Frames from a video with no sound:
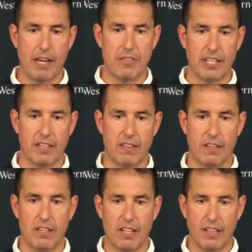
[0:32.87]
I think
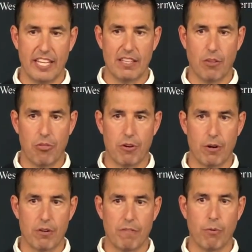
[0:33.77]
late in the
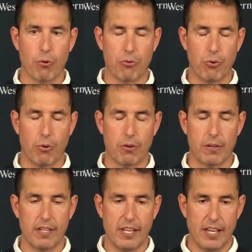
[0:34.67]
third or the fourth quarter,